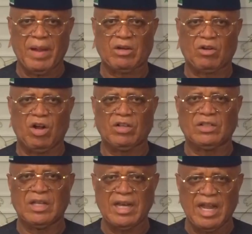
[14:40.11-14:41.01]
from
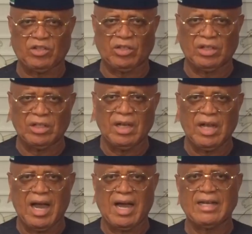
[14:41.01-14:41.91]
across the
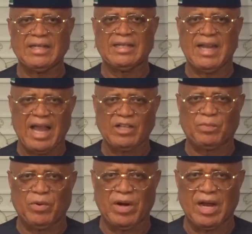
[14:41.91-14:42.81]
nation and in the
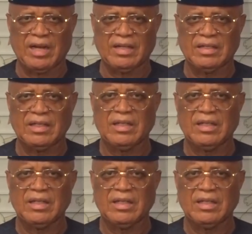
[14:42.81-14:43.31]
diaspora.